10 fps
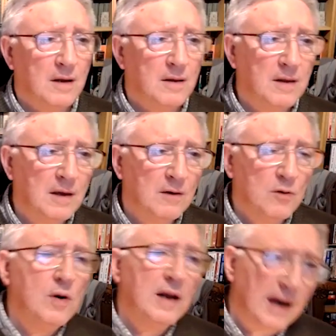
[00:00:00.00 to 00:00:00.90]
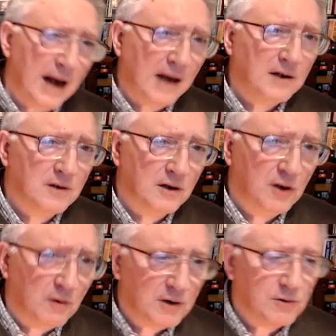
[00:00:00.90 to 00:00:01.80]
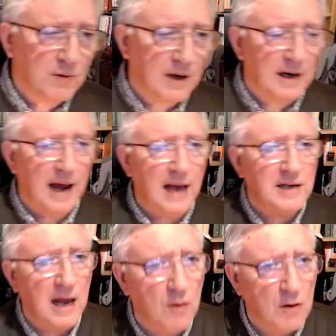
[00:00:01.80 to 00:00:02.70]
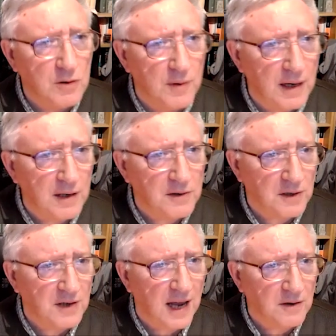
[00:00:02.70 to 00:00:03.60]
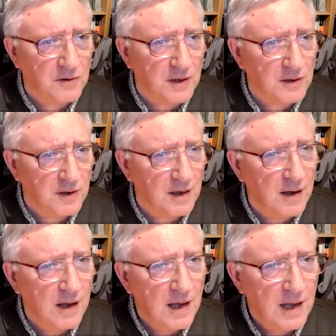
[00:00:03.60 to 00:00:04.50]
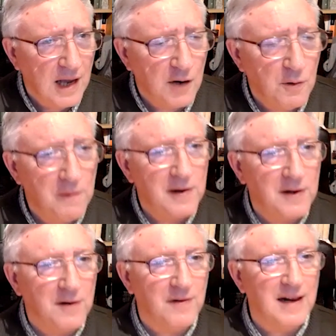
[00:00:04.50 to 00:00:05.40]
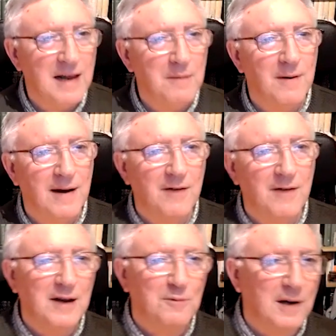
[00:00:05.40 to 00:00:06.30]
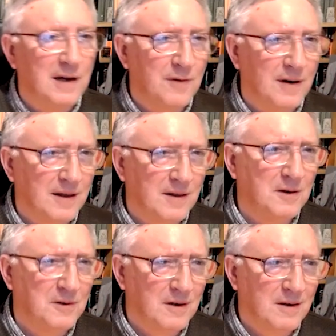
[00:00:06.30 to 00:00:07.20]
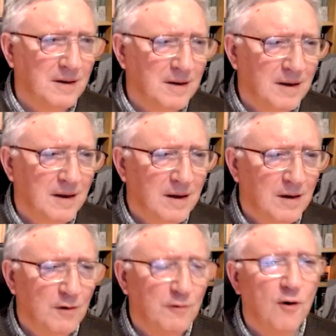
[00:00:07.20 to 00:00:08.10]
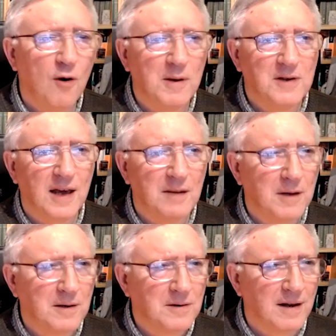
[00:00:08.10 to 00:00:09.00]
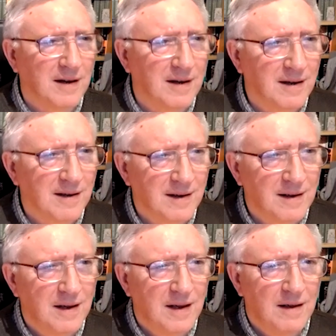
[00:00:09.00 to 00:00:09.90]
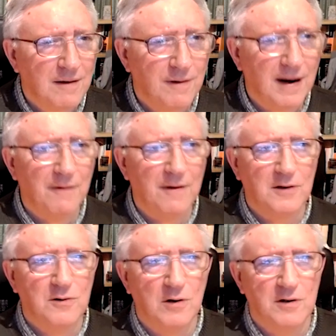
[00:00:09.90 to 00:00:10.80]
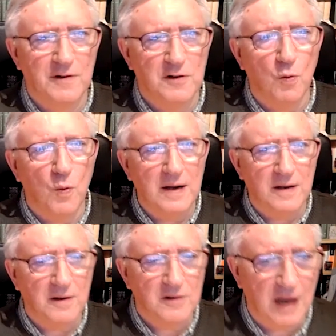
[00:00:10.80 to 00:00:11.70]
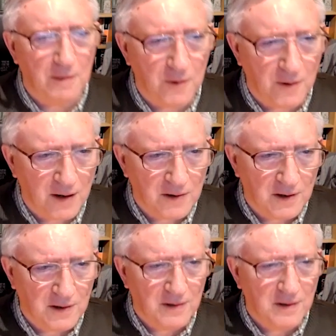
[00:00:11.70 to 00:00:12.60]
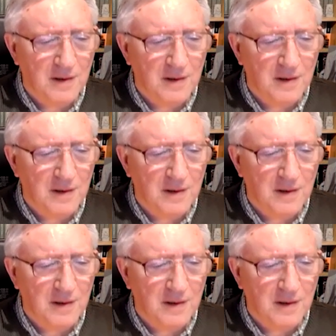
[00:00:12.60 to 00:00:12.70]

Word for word: the ruling class, the Jewish ruling class, and also against the Sadducees, the equivalent of the Labour right wing, if you like, these uh, reformist elements like uh, Flavius Josephus, the whited sepulchres, as,